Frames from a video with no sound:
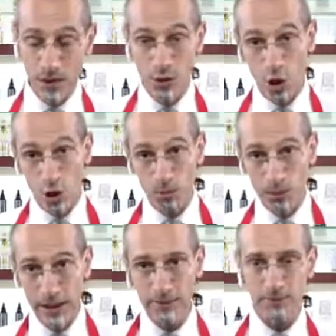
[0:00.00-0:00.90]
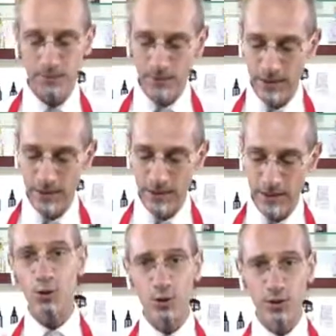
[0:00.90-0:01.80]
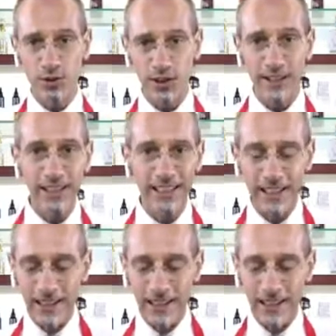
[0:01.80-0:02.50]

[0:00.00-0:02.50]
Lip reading: normally, and you'll see.